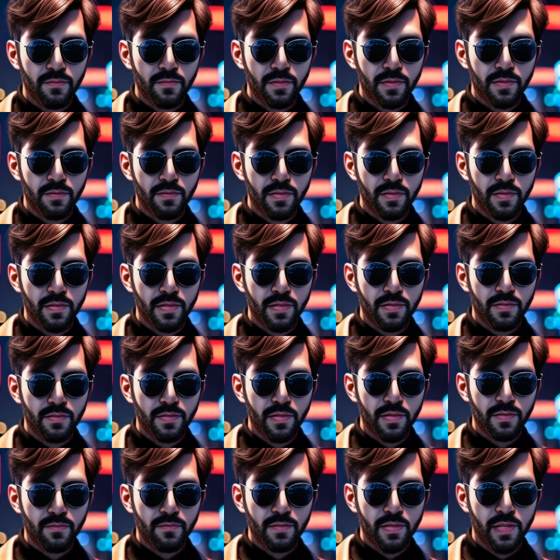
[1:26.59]
With clear
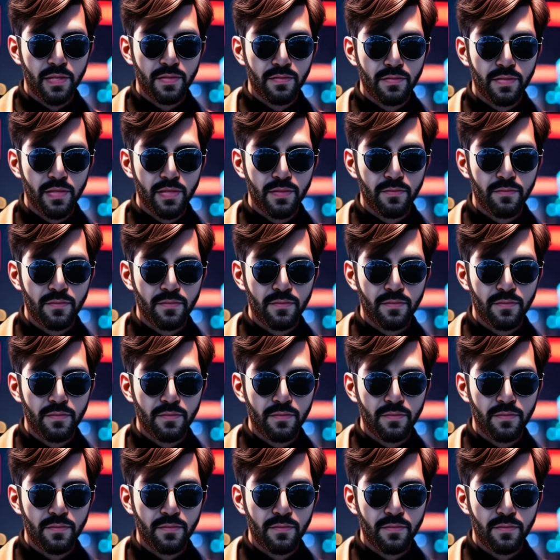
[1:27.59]
step-by-step